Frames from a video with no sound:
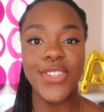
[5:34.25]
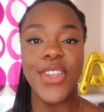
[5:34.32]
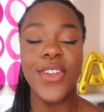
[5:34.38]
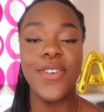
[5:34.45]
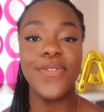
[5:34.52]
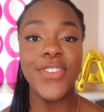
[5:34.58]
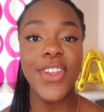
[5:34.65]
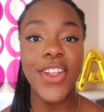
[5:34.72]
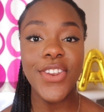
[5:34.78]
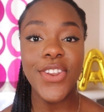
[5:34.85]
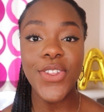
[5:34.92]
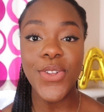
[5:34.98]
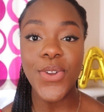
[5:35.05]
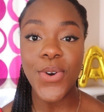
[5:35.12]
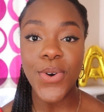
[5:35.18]
So you've
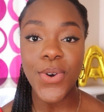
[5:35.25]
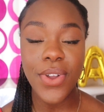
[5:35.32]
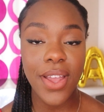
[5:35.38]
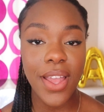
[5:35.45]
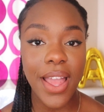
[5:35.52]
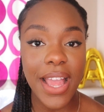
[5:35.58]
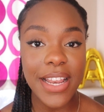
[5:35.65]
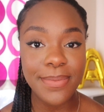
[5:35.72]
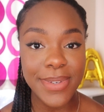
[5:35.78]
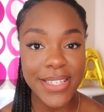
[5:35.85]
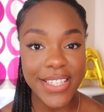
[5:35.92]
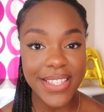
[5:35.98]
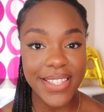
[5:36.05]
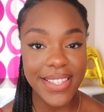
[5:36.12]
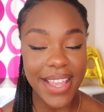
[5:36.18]
done your
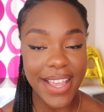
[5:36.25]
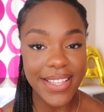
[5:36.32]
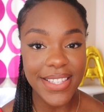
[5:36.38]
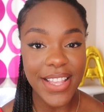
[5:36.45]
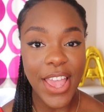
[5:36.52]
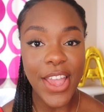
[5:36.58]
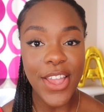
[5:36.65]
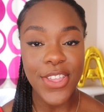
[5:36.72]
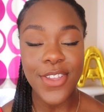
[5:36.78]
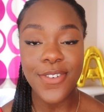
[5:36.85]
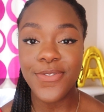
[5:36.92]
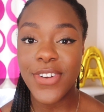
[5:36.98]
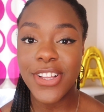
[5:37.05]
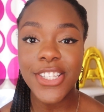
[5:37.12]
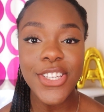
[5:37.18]
admissions test,
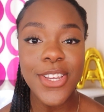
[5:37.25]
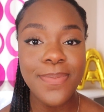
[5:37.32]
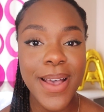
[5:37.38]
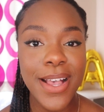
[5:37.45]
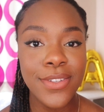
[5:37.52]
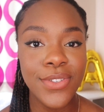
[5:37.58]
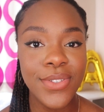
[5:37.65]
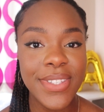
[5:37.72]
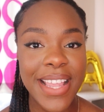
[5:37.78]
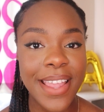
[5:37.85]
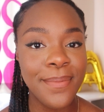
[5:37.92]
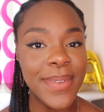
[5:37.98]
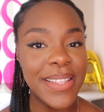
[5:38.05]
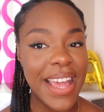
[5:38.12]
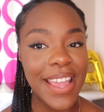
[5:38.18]
you've written your personal
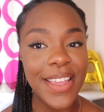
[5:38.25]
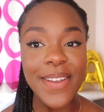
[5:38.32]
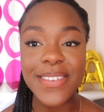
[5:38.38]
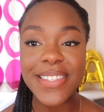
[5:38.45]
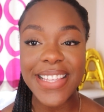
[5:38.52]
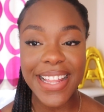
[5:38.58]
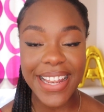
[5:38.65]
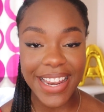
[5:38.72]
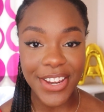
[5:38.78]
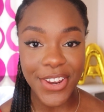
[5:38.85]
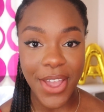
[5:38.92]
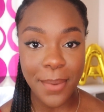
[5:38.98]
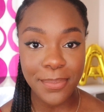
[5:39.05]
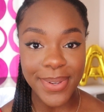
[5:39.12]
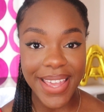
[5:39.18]
statement, and you've sent
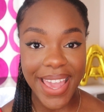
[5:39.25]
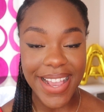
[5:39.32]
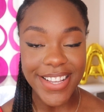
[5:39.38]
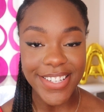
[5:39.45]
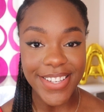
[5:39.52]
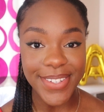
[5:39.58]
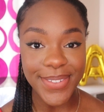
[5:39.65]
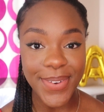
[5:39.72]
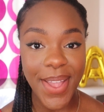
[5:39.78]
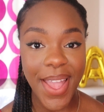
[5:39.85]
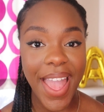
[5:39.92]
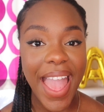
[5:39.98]
in your application.